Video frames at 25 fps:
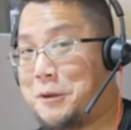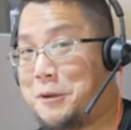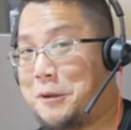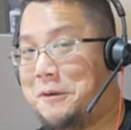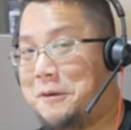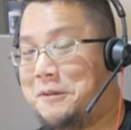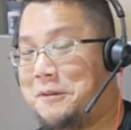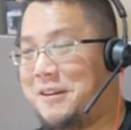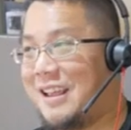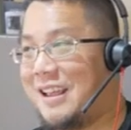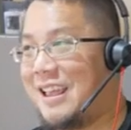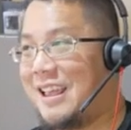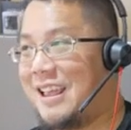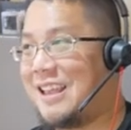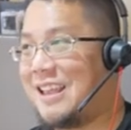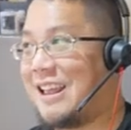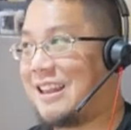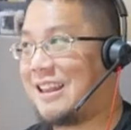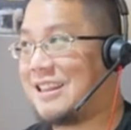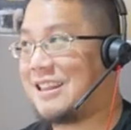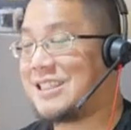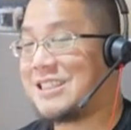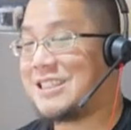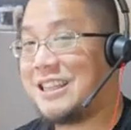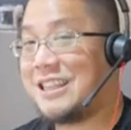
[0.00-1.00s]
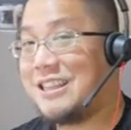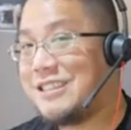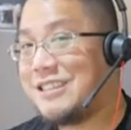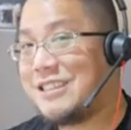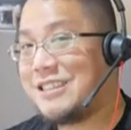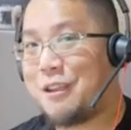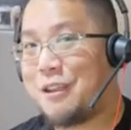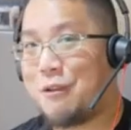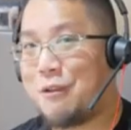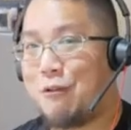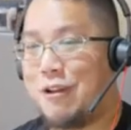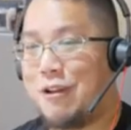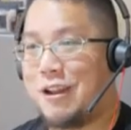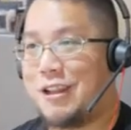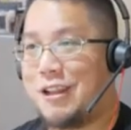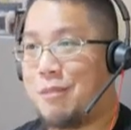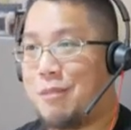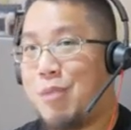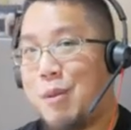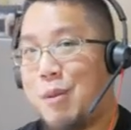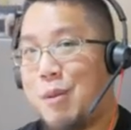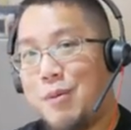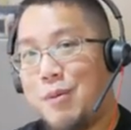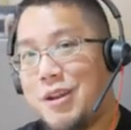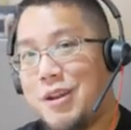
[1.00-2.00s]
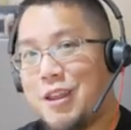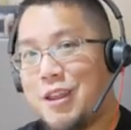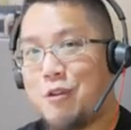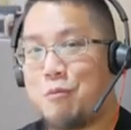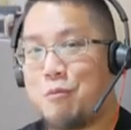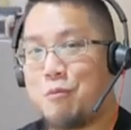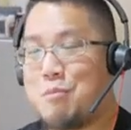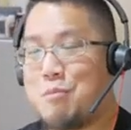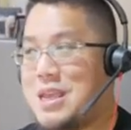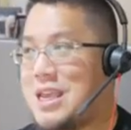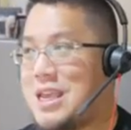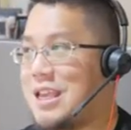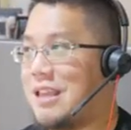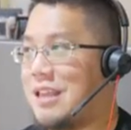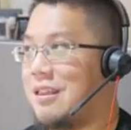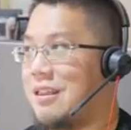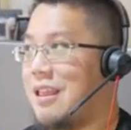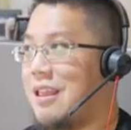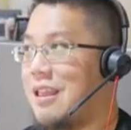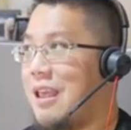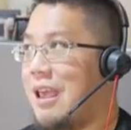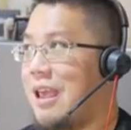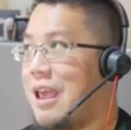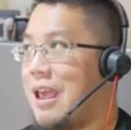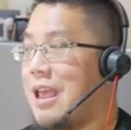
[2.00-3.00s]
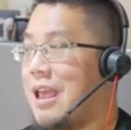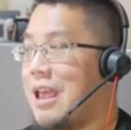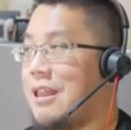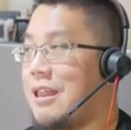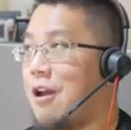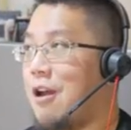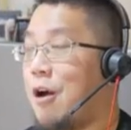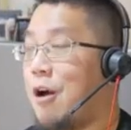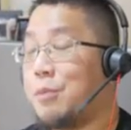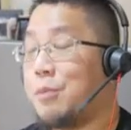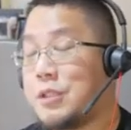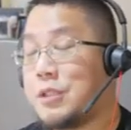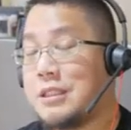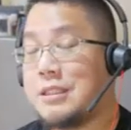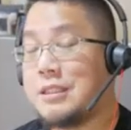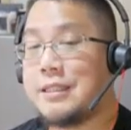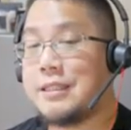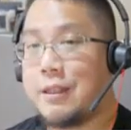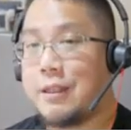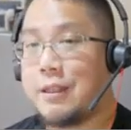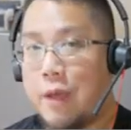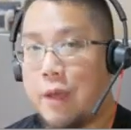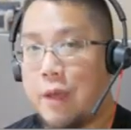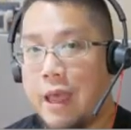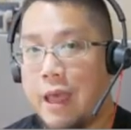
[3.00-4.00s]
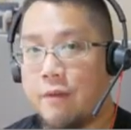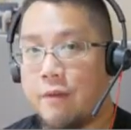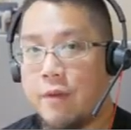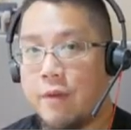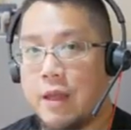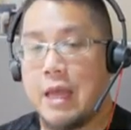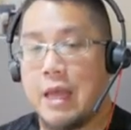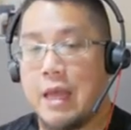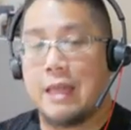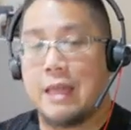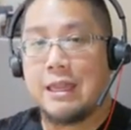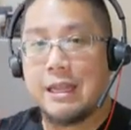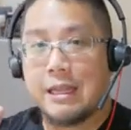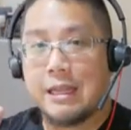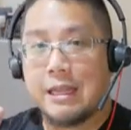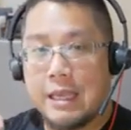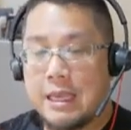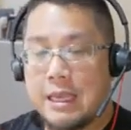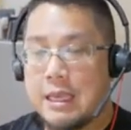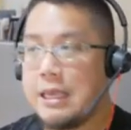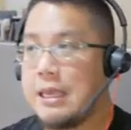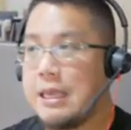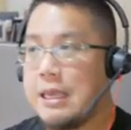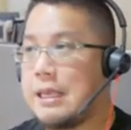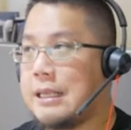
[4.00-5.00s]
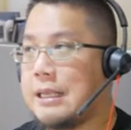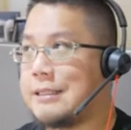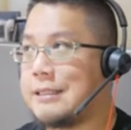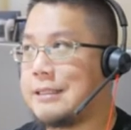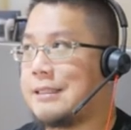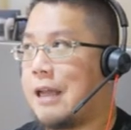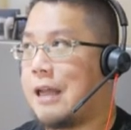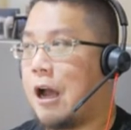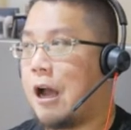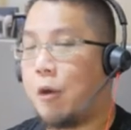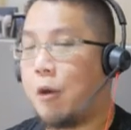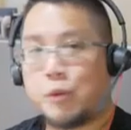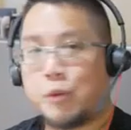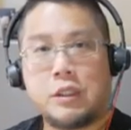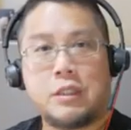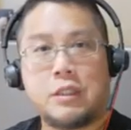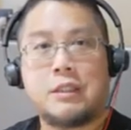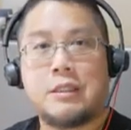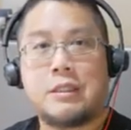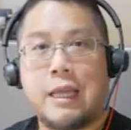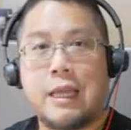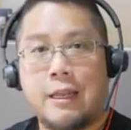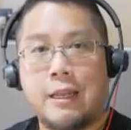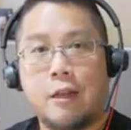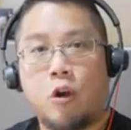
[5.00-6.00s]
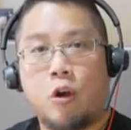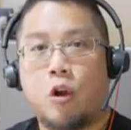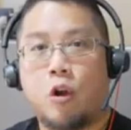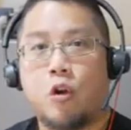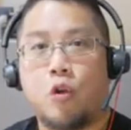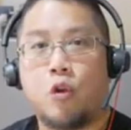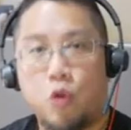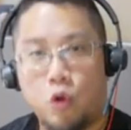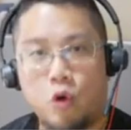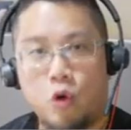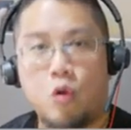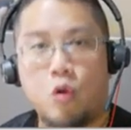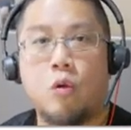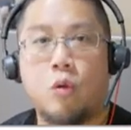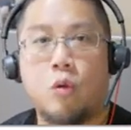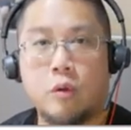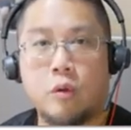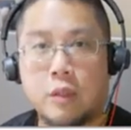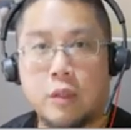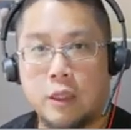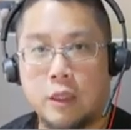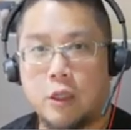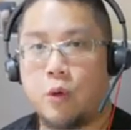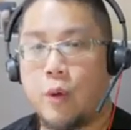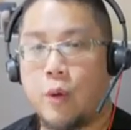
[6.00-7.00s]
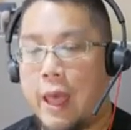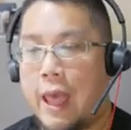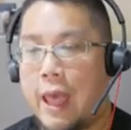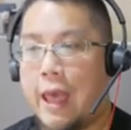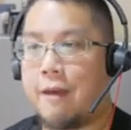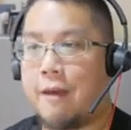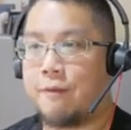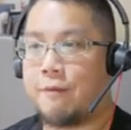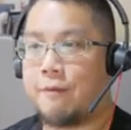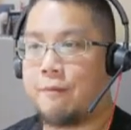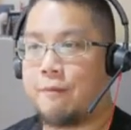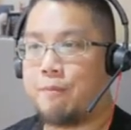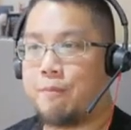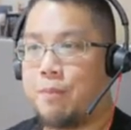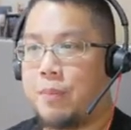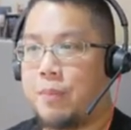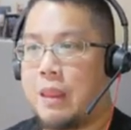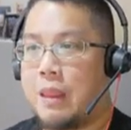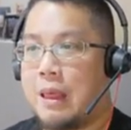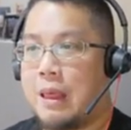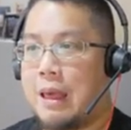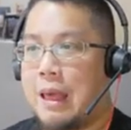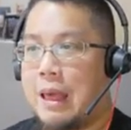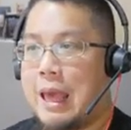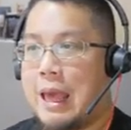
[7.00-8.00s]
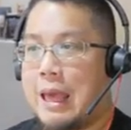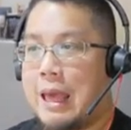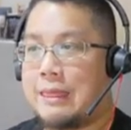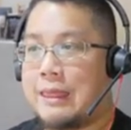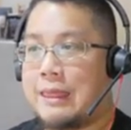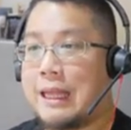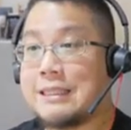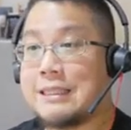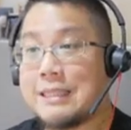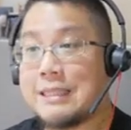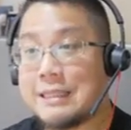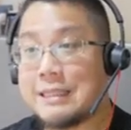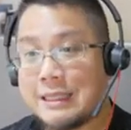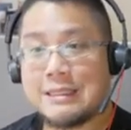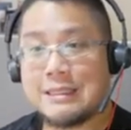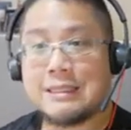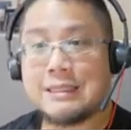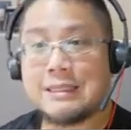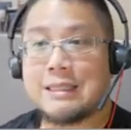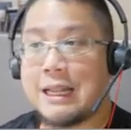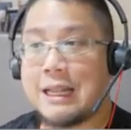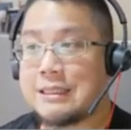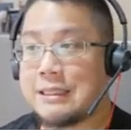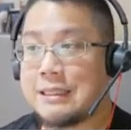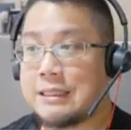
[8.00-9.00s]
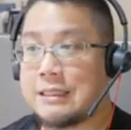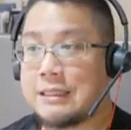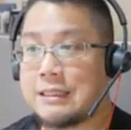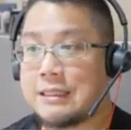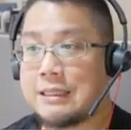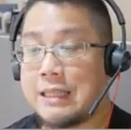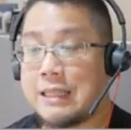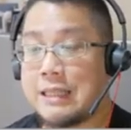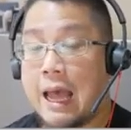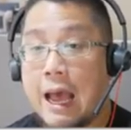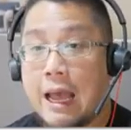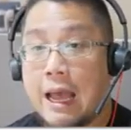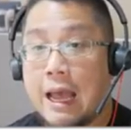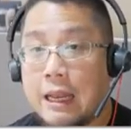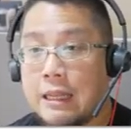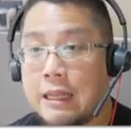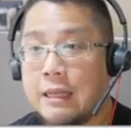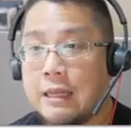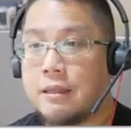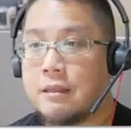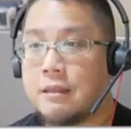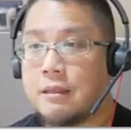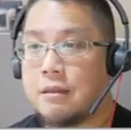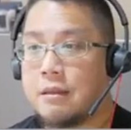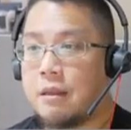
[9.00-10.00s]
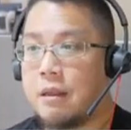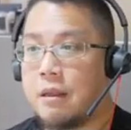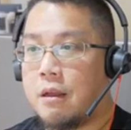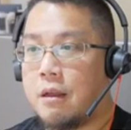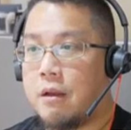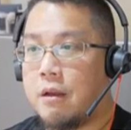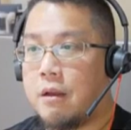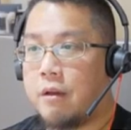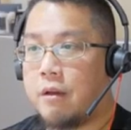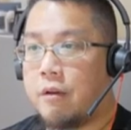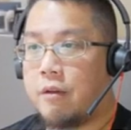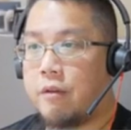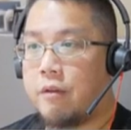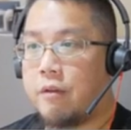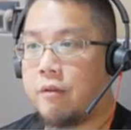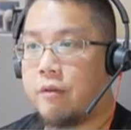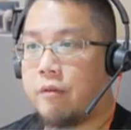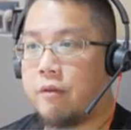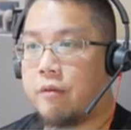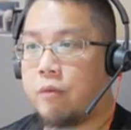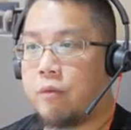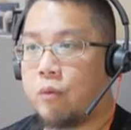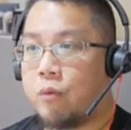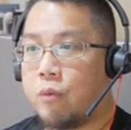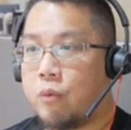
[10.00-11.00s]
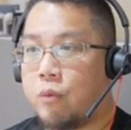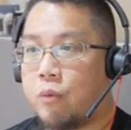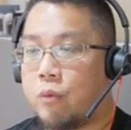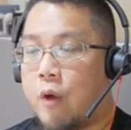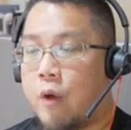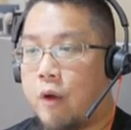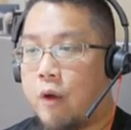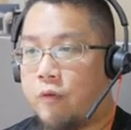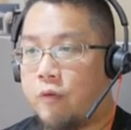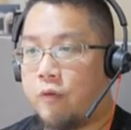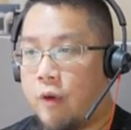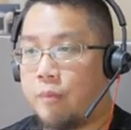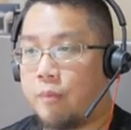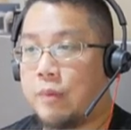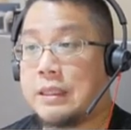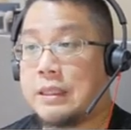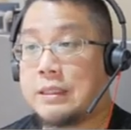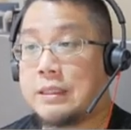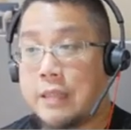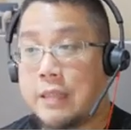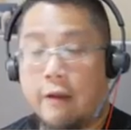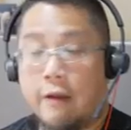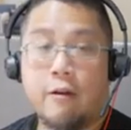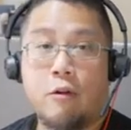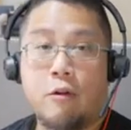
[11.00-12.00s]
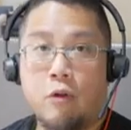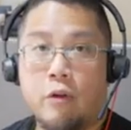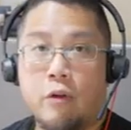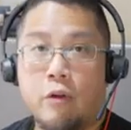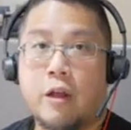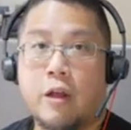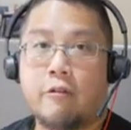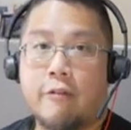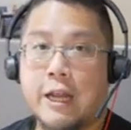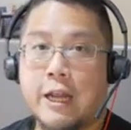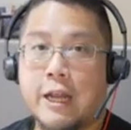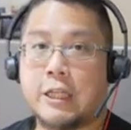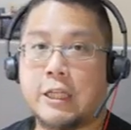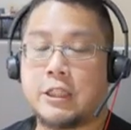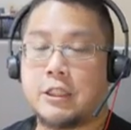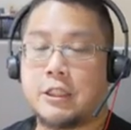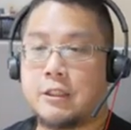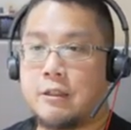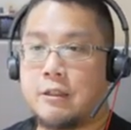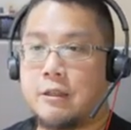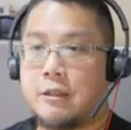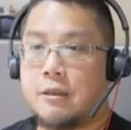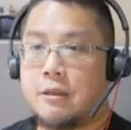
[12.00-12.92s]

the skills that you will learn, the people that you'll meet, and the options that you have. The key is the options and the control that you have. And that's the 6 lessons that I learned from this Terra and Luna crash.